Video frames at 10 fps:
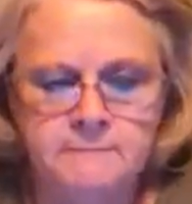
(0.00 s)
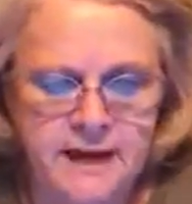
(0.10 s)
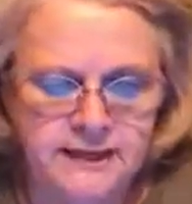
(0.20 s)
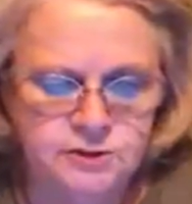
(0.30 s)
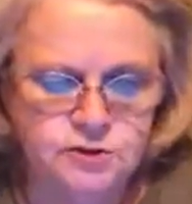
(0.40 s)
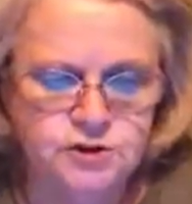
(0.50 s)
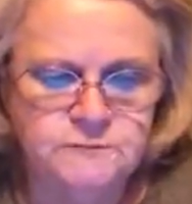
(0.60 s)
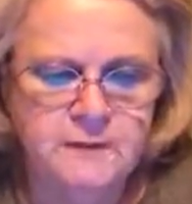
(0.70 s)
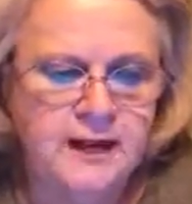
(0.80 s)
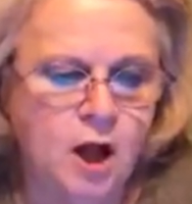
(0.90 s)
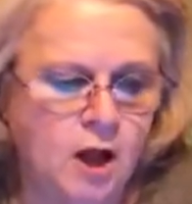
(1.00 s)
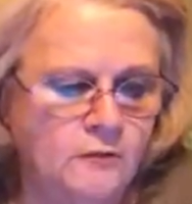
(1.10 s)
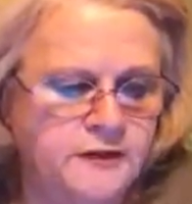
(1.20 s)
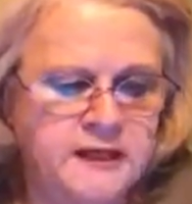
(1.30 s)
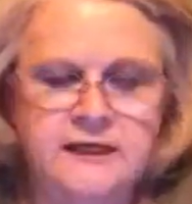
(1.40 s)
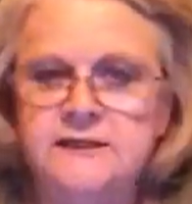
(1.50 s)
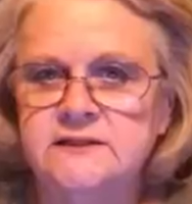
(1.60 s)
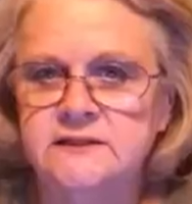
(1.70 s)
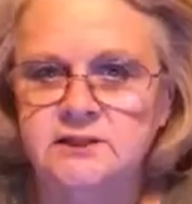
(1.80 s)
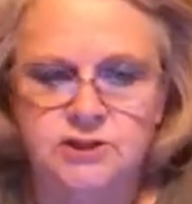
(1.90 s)
managers make all the key
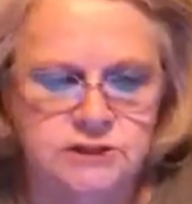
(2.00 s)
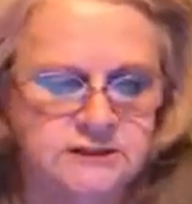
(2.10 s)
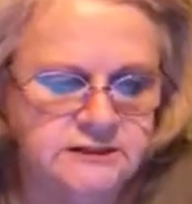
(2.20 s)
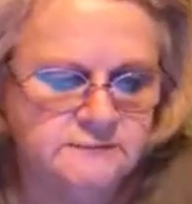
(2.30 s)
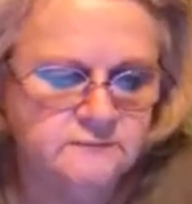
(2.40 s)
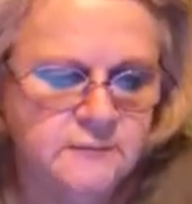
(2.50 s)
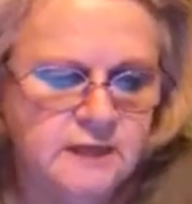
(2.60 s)
decisions.